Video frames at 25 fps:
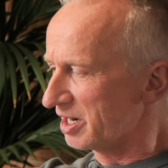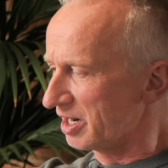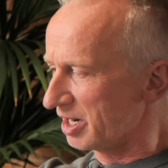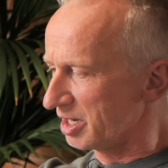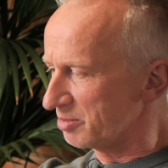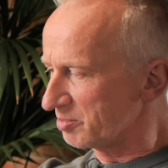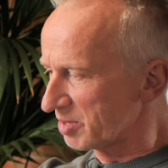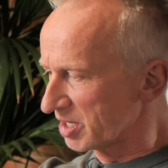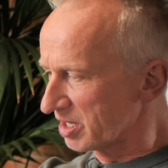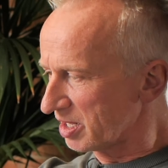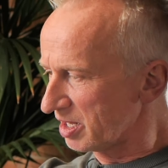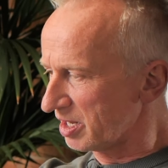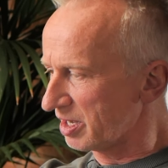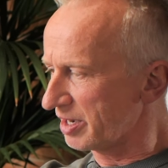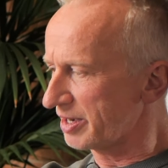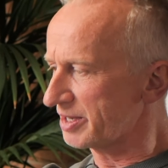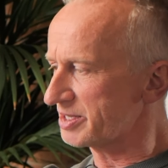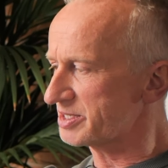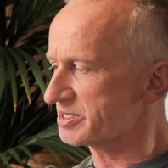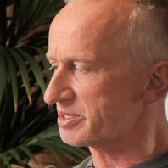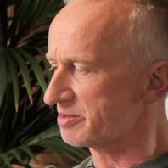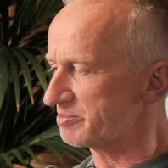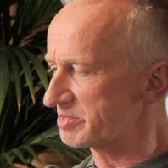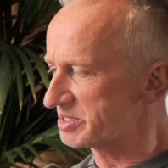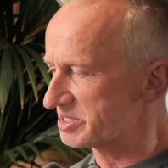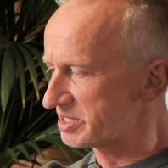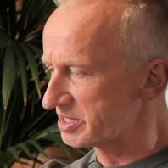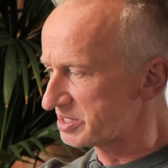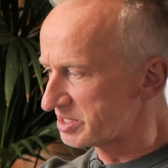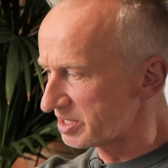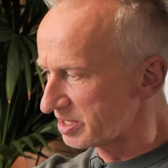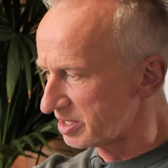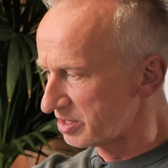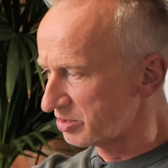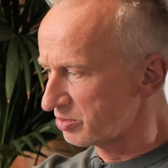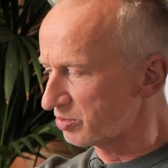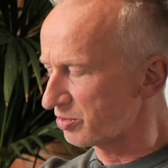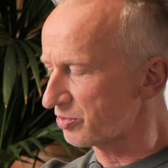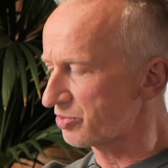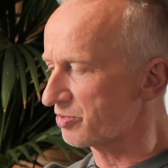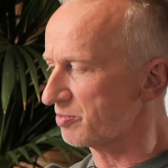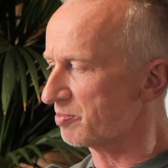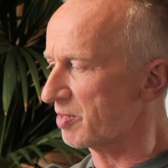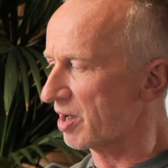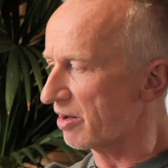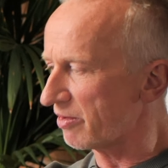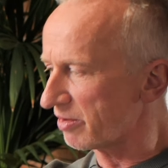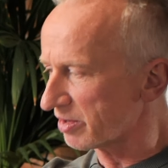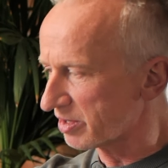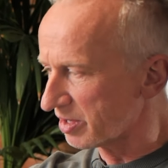I'm a client, I'm sitting in North
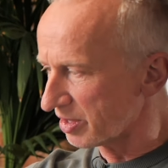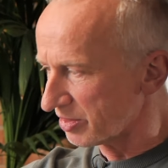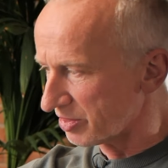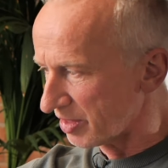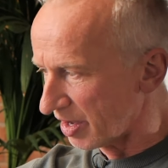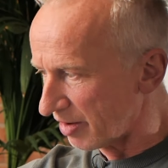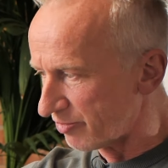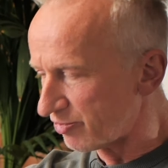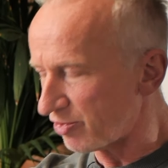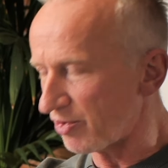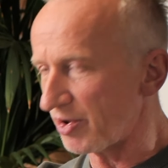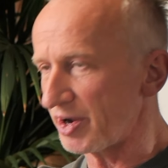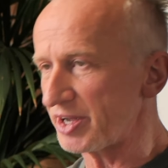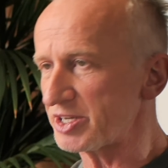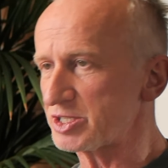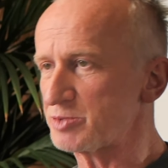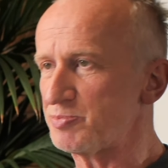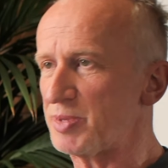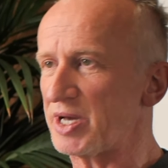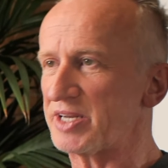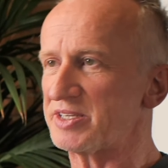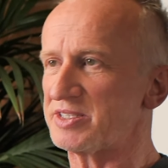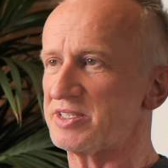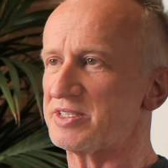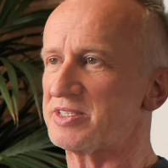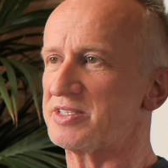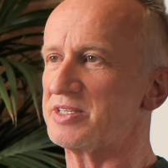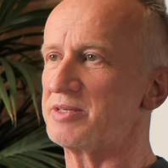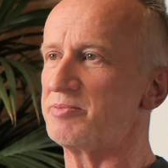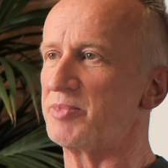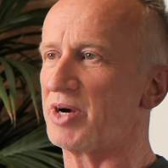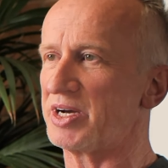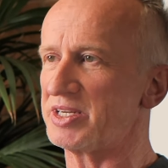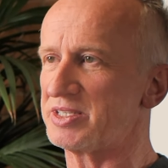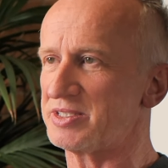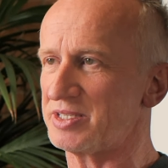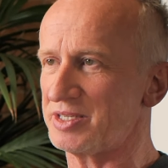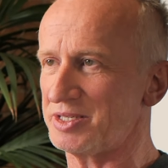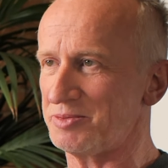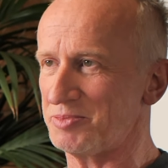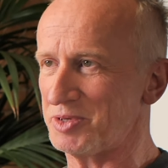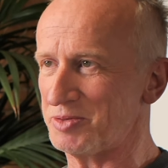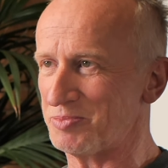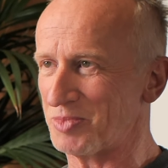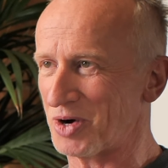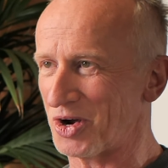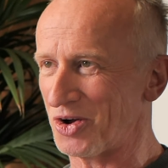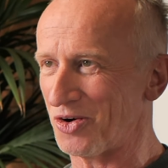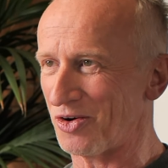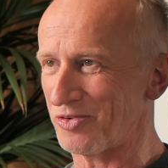America, therefore I expect to see my team
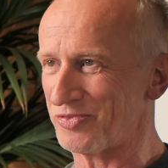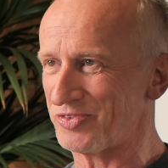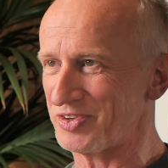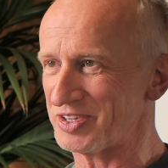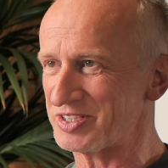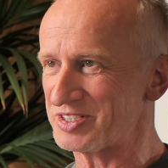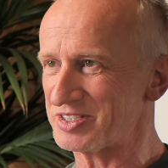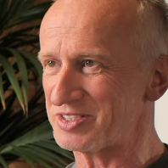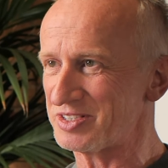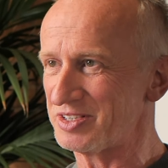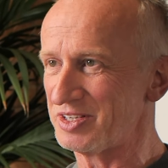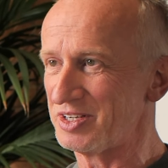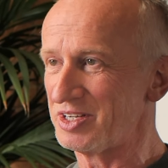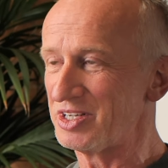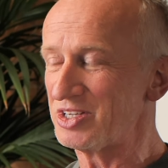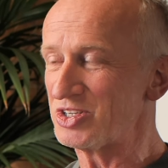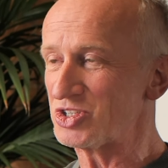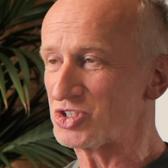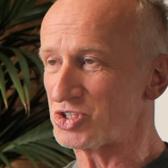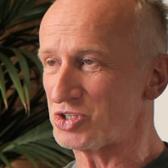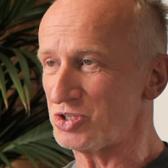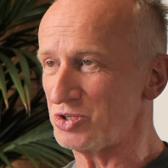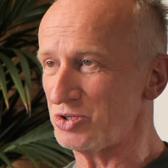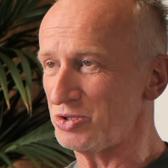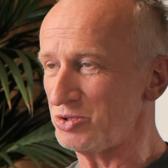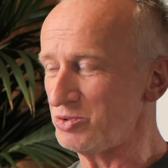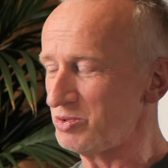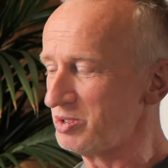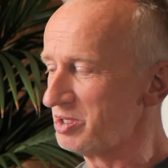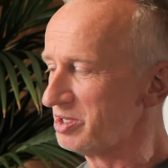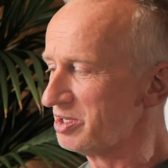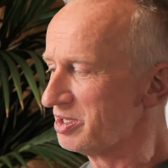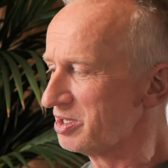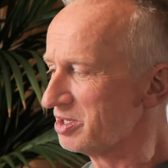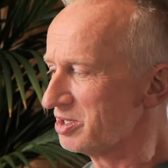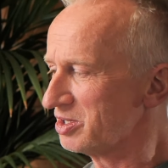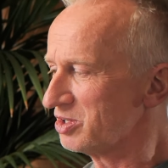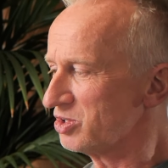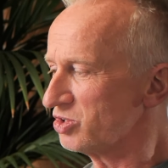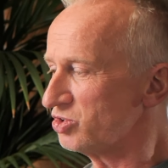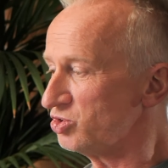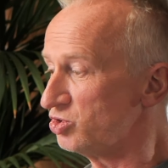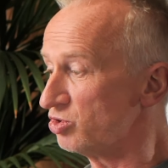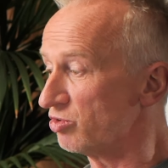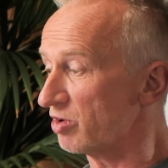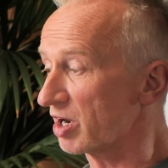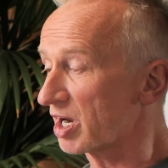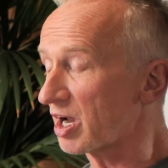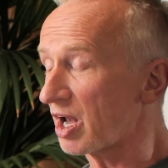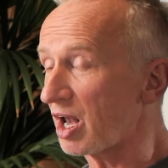in my office to
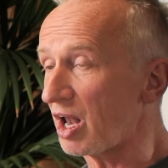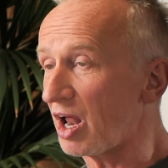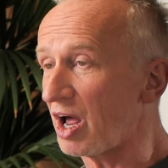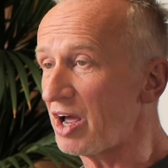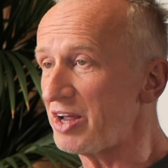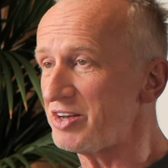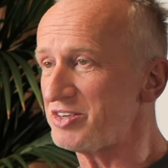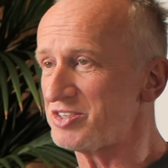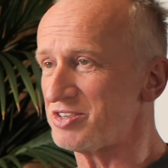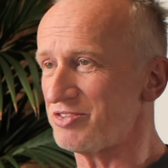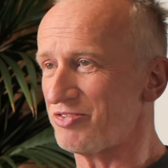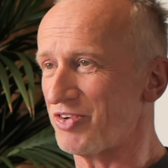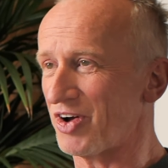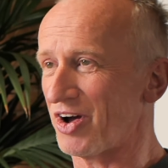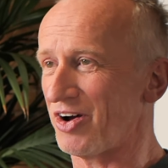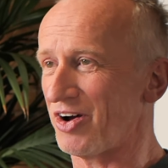you're a client of